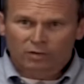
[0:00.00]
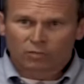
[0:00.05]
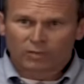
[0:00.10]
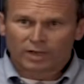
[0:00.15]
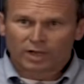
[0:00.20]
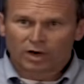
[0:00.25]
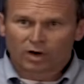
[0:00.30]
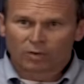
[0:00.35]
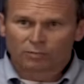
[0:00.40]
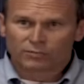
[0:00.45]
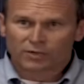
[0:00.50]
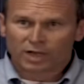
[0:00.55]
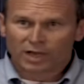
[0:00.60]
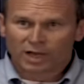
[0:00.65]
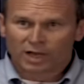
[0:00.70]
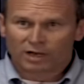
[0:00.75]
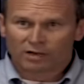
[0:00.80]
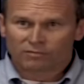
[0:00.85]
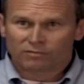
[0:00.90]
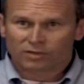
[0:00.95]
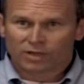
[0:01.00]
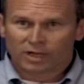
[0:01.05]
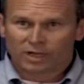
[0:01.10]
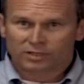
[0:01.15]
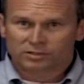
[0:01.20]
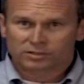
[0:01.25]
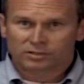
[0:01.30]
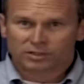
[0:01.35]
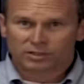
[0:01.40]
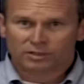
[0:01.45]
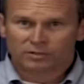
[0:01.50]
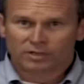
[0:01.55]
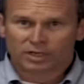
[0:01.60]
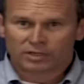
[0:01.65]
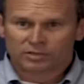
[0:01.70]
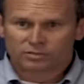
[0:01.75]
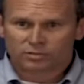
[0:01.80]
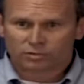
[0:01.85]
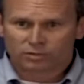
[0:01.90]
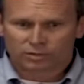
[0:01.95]
We hope to have
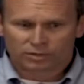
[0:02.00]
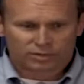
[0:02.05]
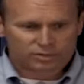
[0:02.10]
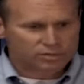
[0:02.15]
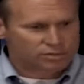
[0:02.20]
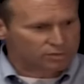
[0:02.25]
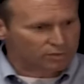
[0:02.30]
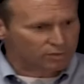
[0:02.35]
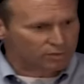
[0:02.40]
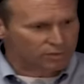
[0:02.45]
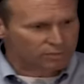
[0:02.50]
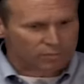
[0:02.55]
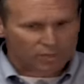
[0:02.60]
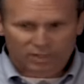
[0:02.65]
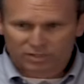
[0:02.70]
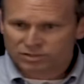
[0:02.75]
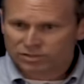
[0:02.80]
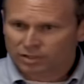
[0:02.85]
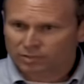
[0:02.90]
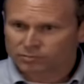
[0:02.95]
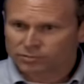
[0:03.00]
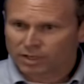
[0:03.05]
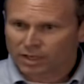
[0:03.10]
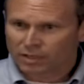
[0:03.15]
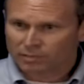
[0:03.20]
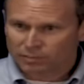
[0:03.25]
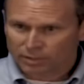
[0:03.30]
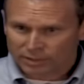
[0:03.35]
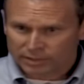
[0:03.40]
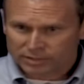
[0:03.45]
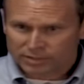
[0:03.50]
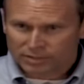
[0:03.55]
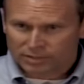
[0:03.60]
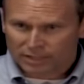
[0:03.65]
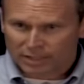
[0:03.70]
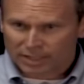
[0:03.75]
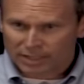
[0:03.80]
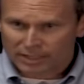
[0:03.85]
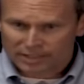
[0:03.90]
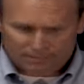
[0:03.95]
that tool inserted by sometime late
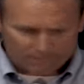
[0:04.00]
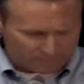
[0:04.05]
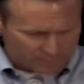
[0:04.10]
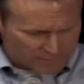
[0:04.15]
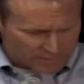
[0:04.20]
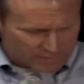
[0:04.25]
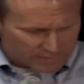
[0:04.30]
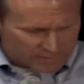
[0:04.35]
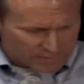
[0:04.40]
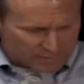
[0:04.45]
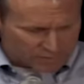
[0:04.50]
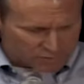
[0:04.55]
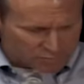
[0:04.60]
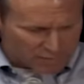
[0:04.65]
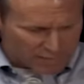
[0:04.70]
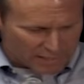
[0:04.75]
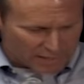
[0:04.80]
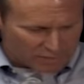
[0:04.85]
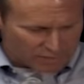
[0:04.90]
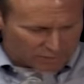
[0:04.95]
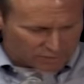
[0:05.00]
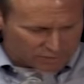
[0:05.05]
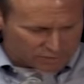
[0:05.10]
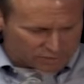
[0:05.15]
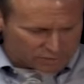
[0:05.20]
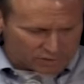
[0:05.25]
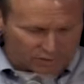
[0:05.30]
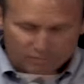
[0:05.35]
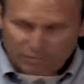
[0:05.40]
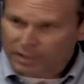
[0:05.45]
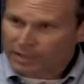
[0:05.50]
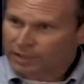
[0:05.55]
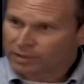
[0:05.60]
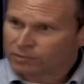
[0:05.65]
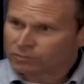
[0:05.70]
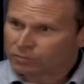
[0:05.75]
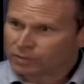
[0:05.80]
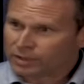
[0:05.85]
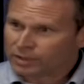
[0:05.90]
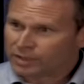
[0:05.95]
tonight. It's back on the
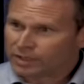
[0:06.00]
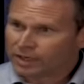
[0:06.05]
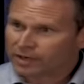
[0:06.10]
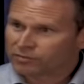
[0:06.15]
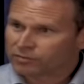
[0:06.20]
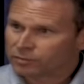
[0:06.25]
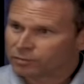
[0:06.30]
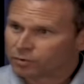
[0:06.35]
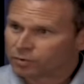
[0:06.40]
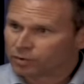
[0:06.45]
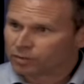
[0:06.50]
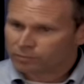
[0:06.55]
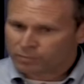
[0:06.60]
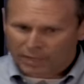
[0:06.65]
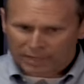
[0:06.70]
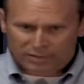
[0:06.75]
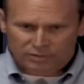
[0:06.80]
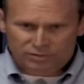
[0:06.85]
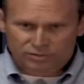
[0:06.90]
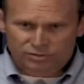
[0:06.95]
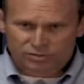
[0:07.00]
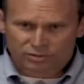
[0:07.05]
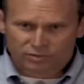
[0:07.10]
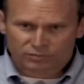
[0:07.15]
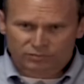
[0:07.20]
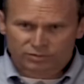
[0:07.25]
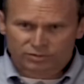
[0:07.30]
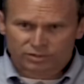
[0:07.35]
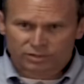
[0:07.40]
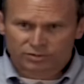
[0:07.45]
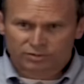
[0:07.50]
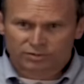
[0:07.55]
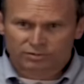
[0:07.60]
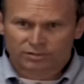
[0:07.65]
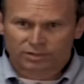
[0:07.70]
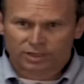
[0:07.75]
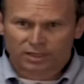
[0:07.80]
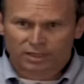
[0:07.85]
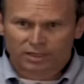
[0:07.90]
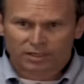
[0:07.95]
seabed. We did have to pull it back to surface
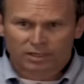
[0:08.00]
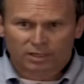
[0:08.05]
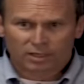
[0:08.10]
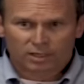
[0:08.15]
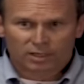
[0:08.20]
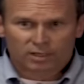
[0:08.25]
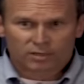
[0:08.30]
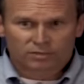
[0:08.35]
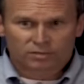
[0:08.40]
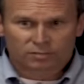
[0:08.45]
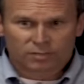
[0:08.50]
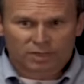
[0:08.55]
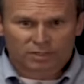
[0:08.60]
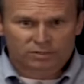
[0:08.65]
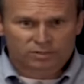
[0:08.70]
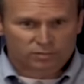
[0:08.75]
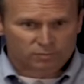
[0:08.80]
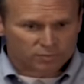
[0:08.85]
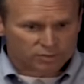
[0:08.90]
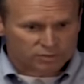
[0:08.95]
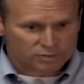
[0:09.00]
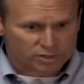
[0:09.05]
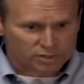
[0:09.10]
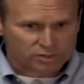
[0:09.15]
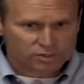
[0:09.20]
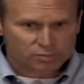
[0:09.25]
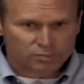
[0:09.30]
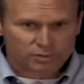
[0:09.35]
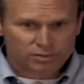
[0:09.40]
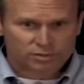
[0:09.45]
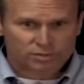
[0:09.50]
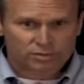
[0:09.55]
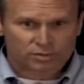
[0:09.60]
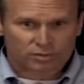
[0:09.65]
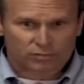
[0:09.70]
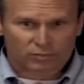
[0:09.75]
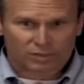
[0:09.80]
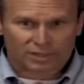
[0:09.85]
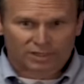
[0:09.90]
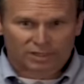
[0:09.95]
yesterday to make some adjustments so
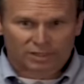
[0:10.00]
that we